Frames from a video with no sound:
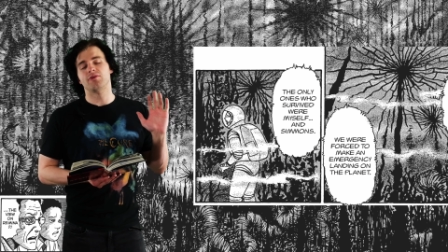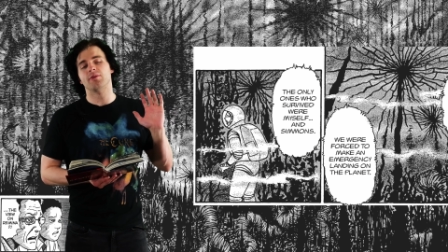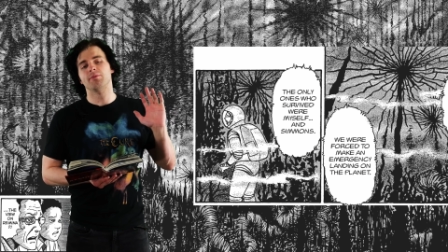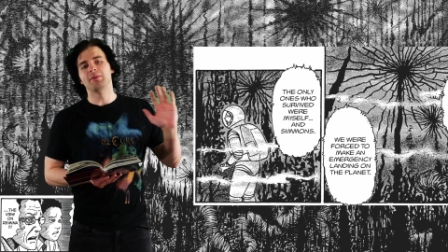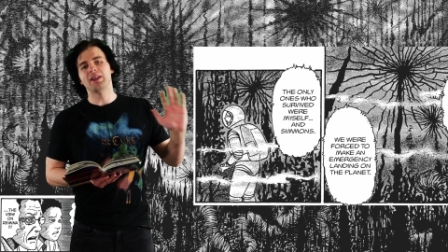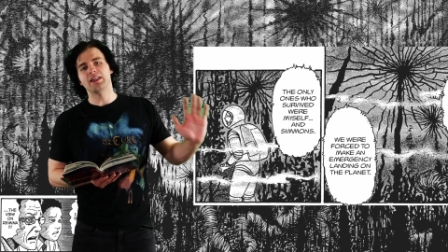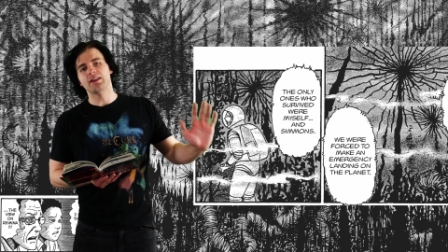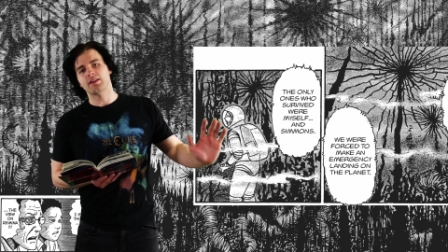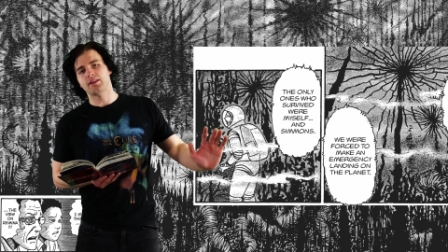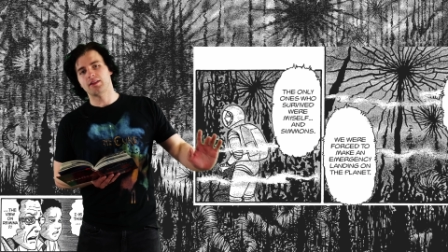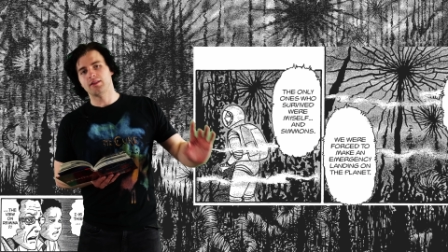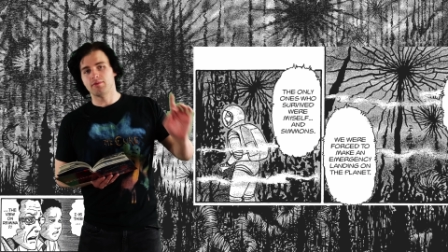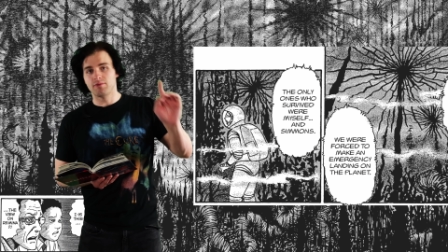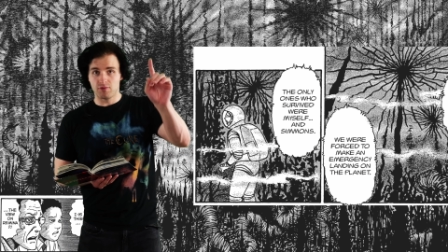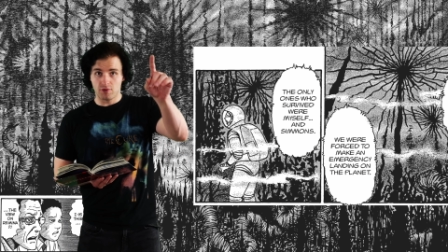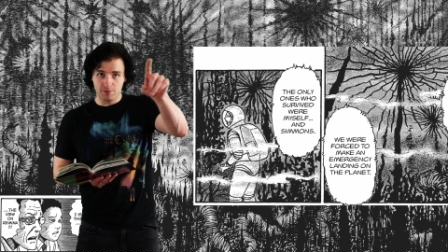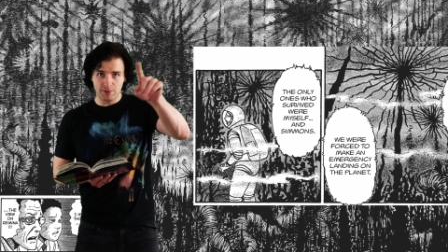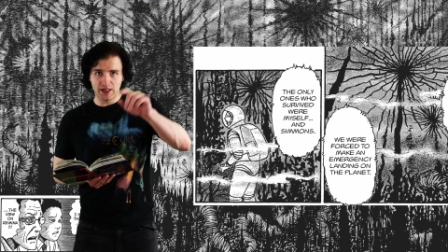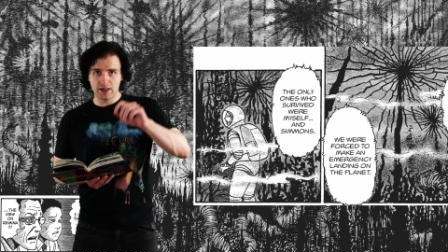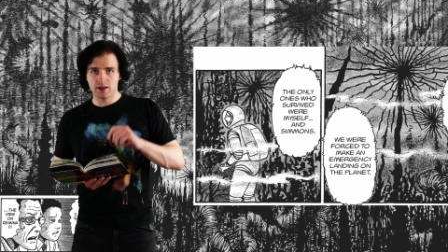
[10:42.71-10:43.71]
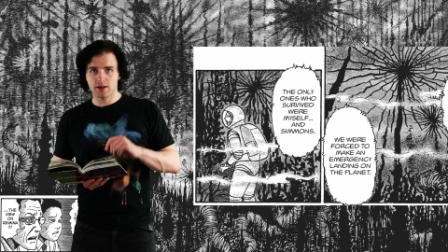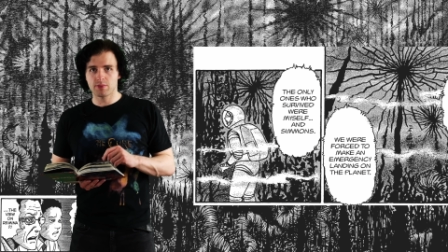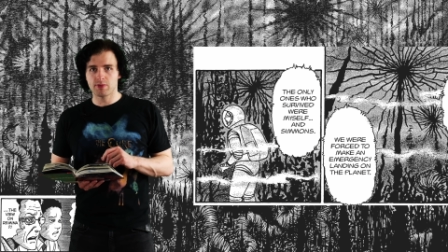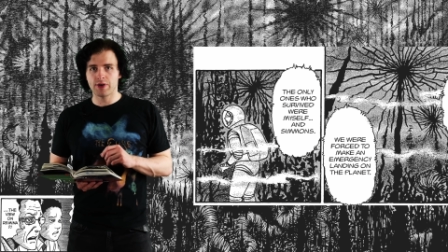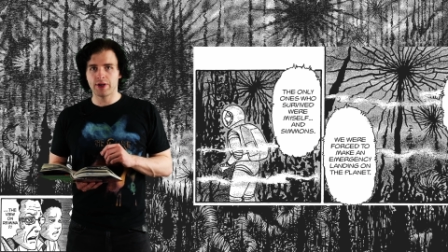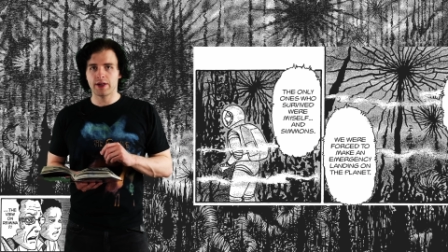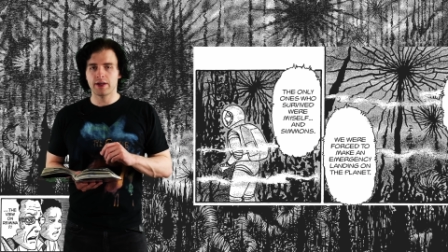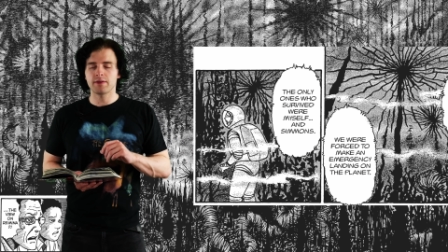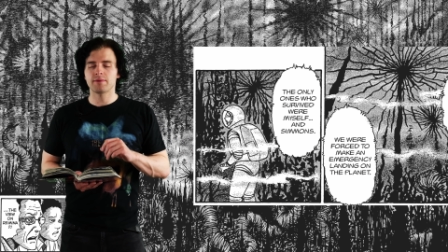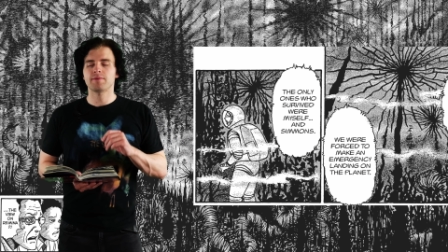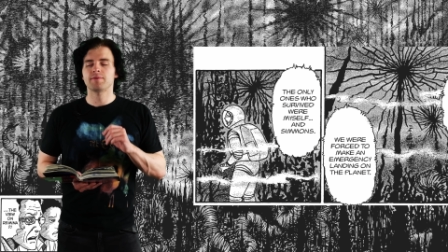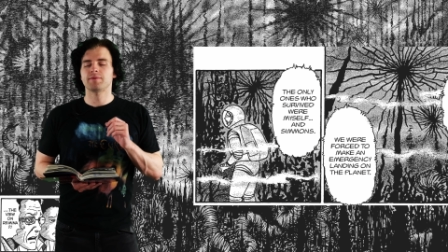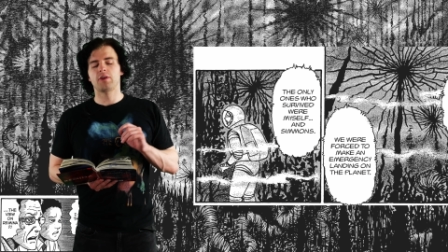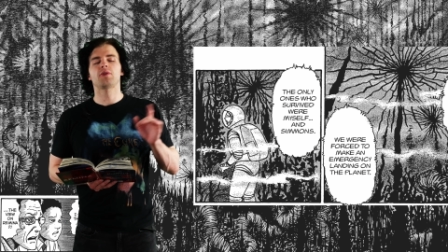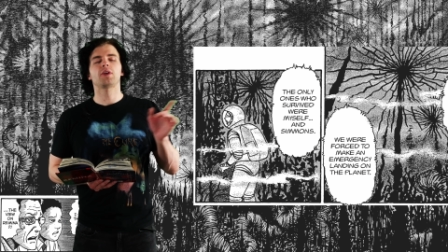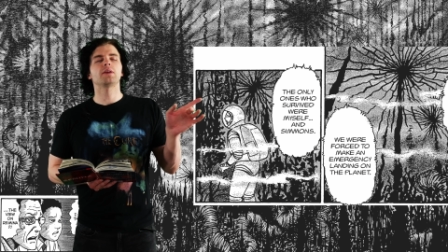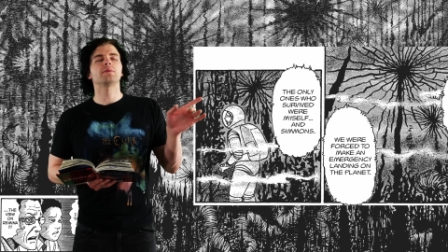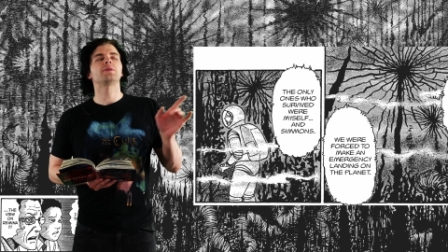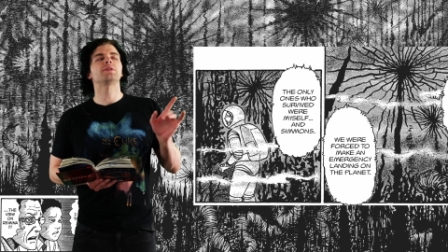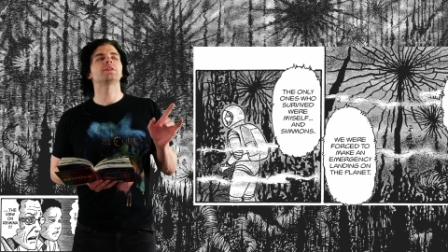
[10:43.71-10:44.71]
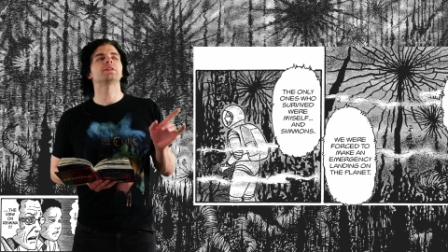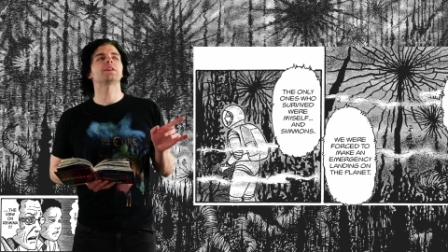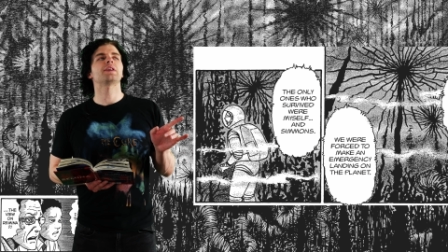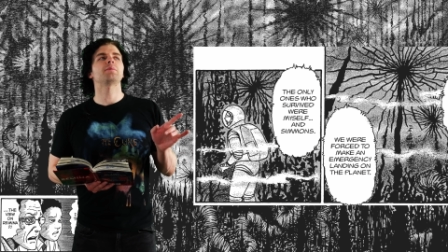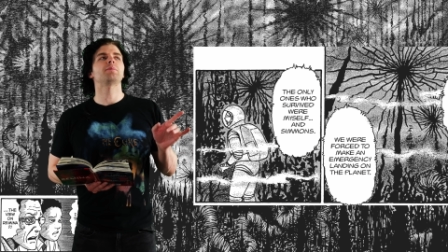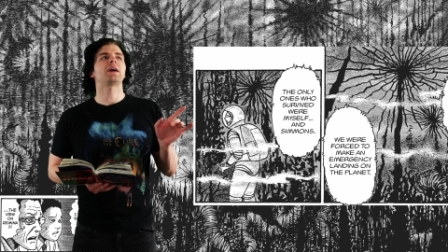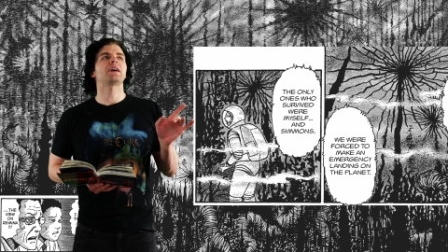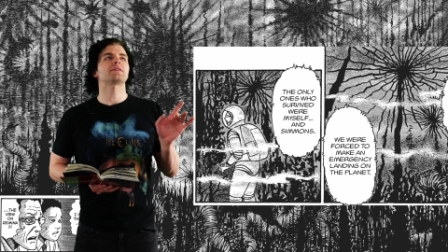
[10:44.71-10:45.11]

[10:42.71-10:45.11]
Remina, Remina the planet, they were able to send